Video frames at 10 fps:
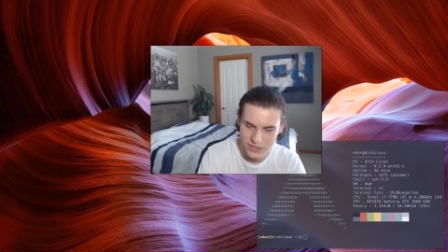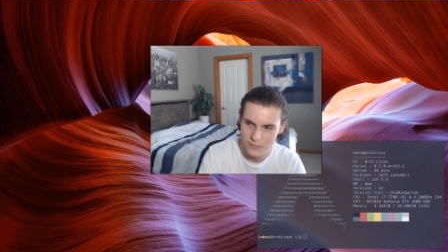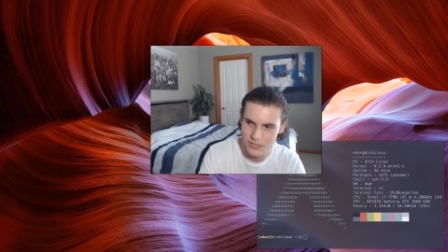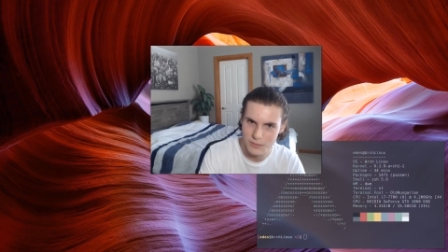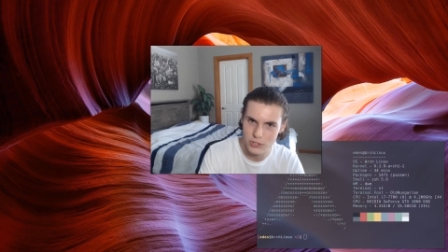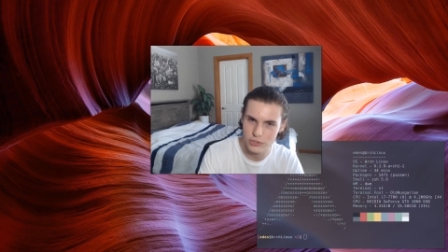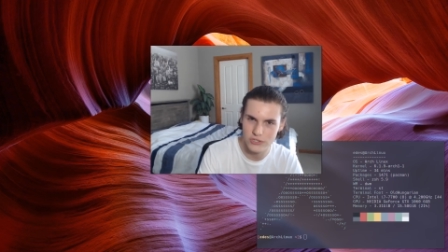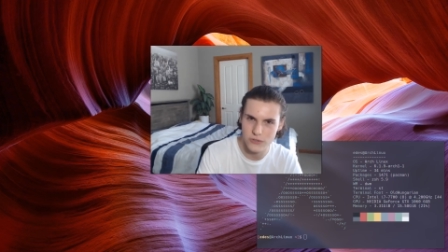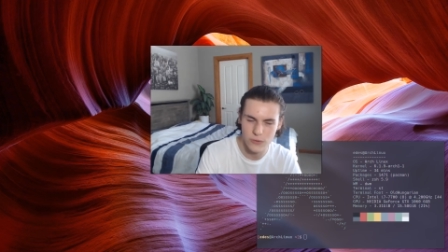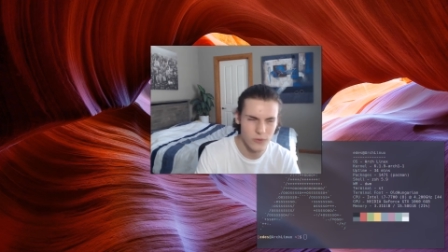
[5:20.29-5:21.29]
But especially
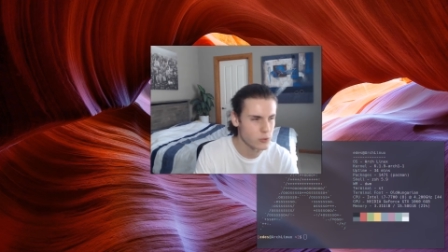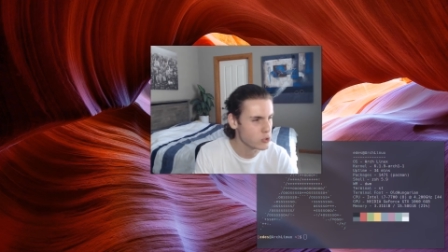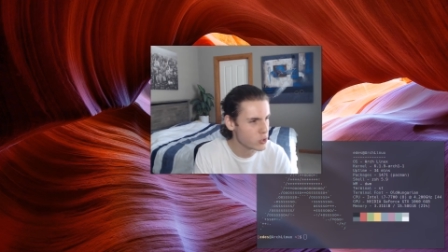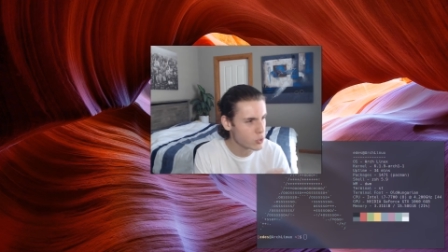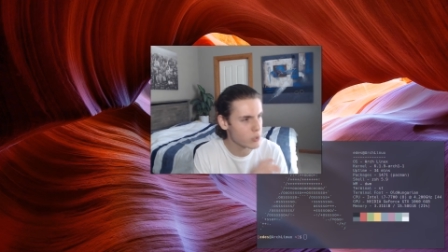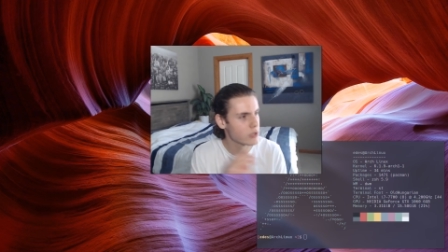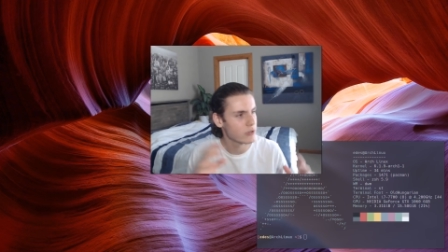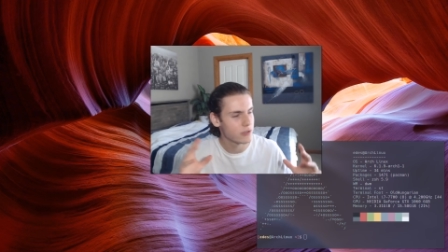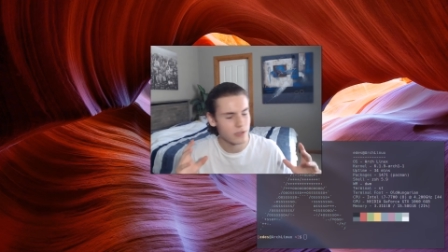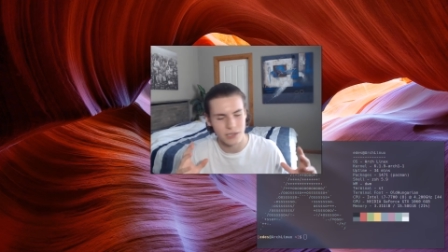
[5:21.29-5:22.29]
just newer
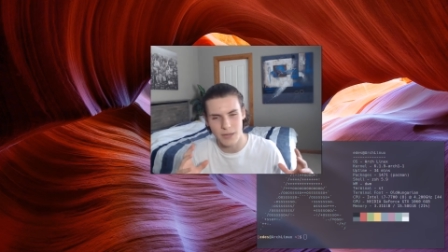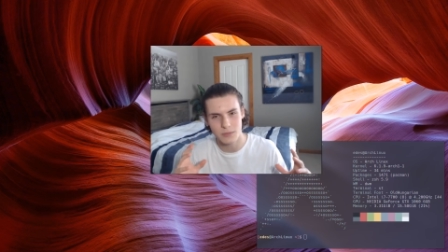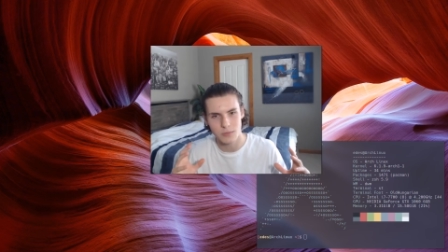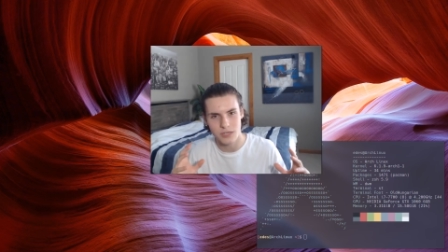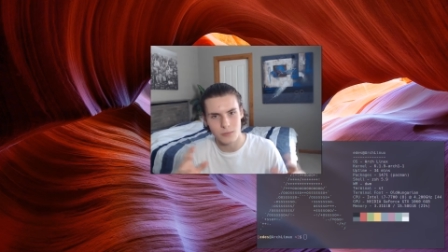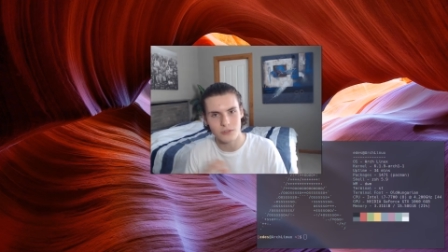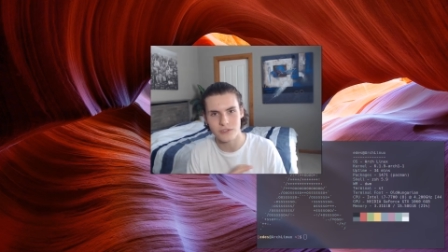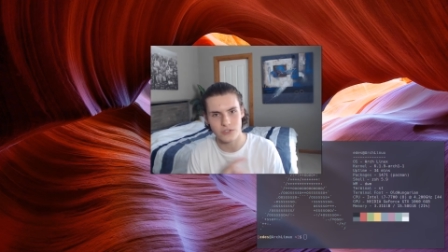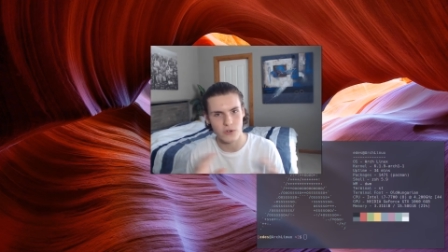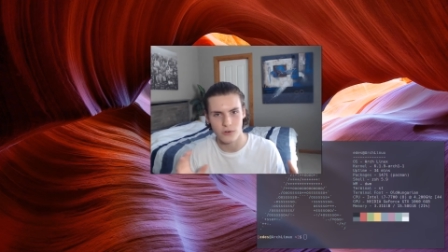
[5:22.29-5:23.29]
laptop keyboards,
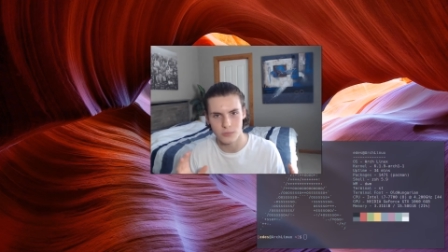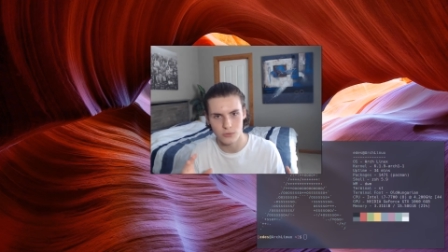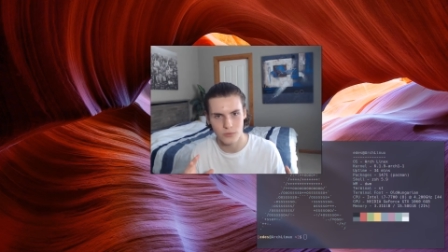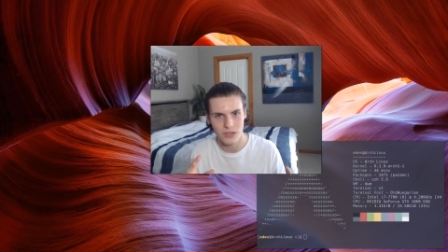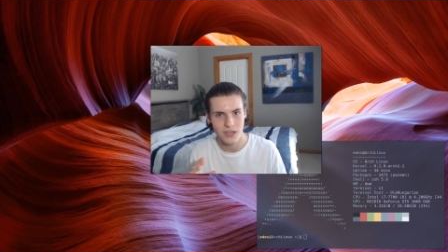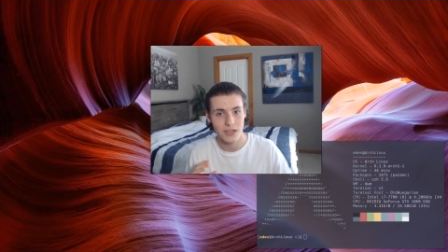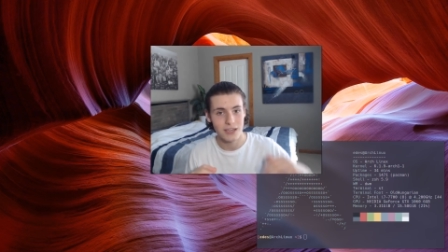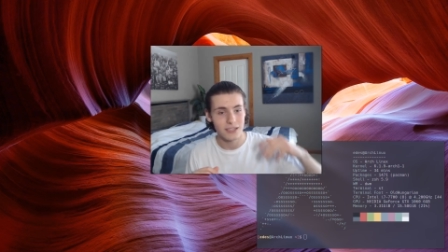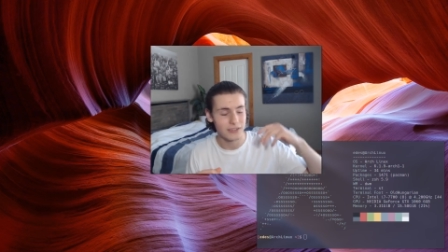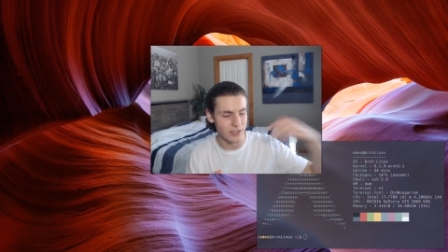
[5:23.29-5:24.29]
just horrible
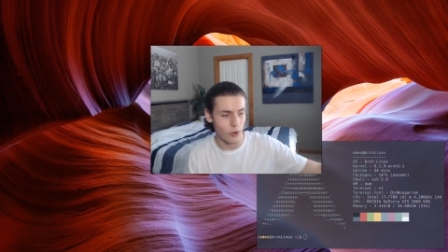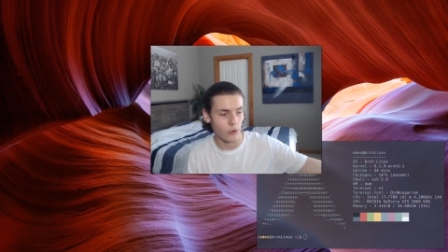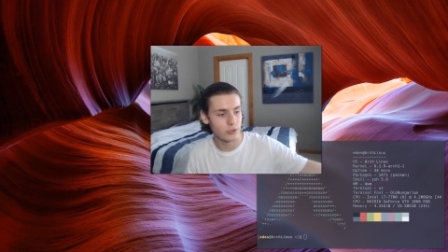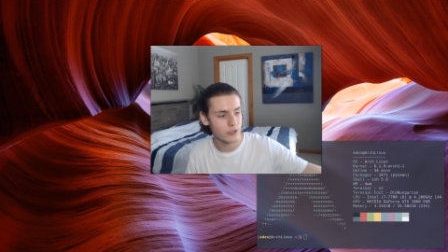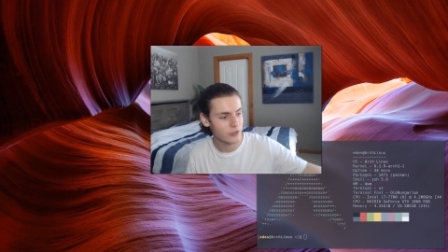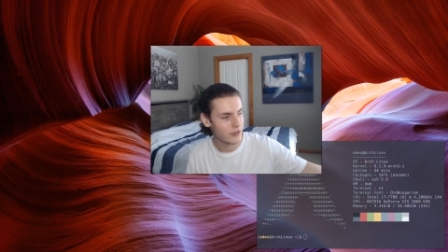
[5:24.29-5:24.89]
the older